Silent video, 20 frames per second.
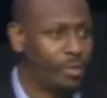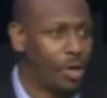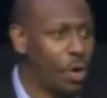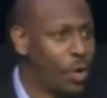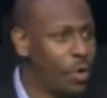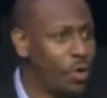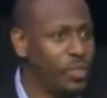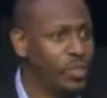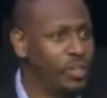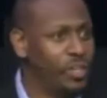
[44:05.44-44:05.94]

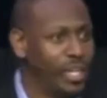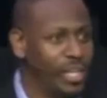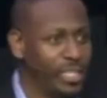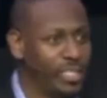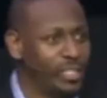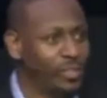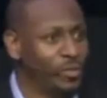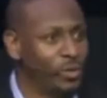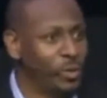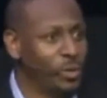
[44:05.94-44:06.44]
all the
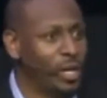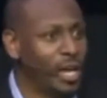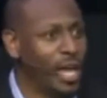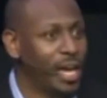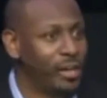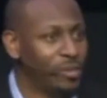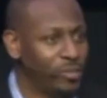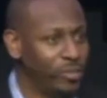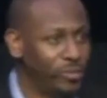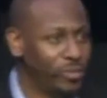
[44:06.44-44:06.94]
days of your
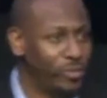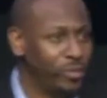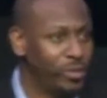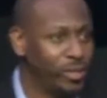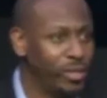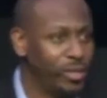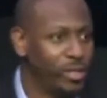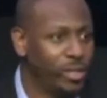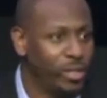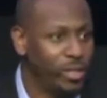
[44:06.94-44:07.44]
life.
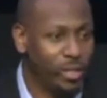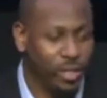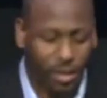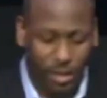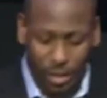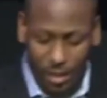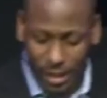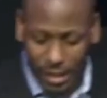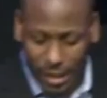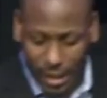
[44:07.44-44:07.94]

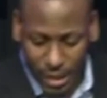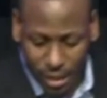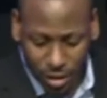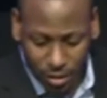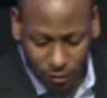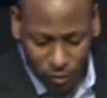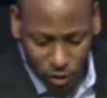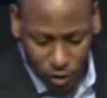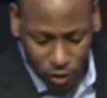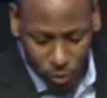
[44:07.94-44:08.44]
The
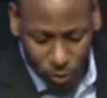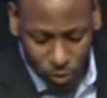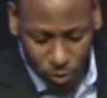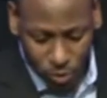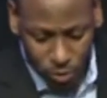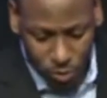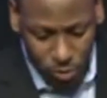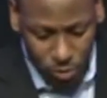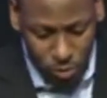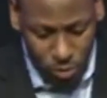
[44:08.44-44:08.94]

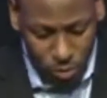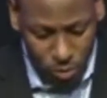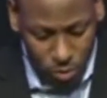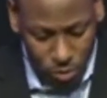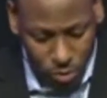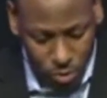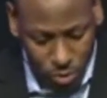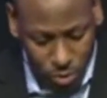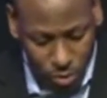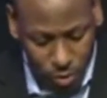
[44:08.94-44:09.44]
individual,
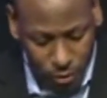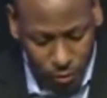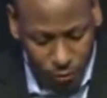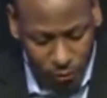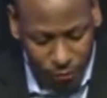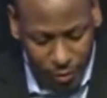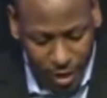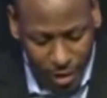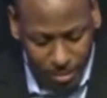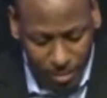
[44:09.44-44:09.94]
the
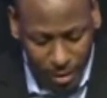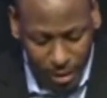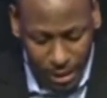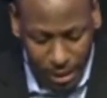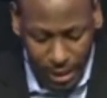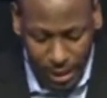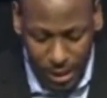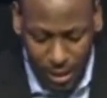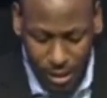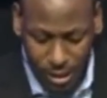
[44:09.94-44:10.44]

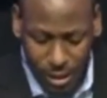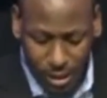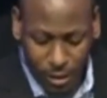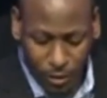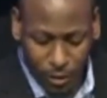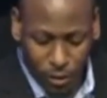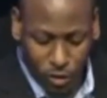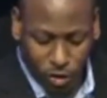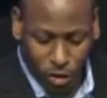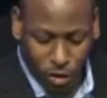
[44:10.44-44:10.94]
family,
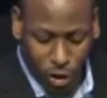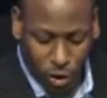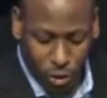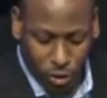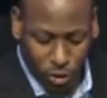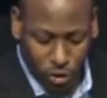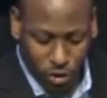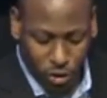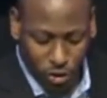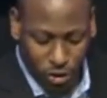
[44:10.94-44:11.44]
the
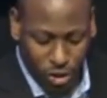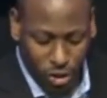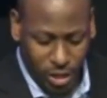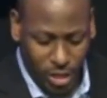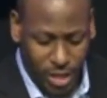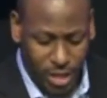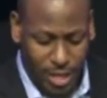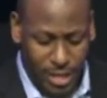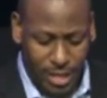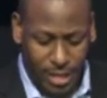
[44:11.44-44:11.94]
church,
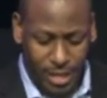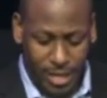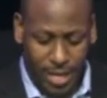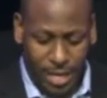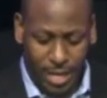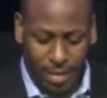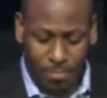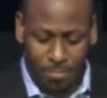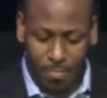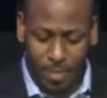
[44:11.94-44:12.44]
the
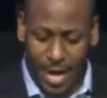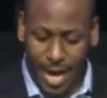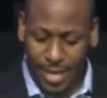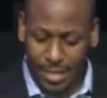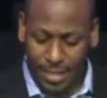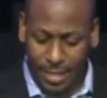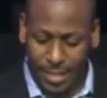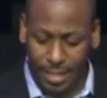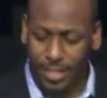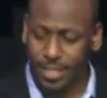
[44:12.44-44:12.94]

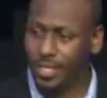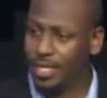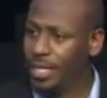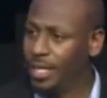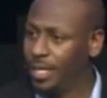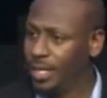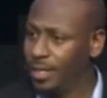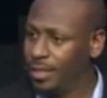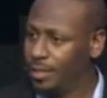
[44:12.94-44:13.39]
impact to the city.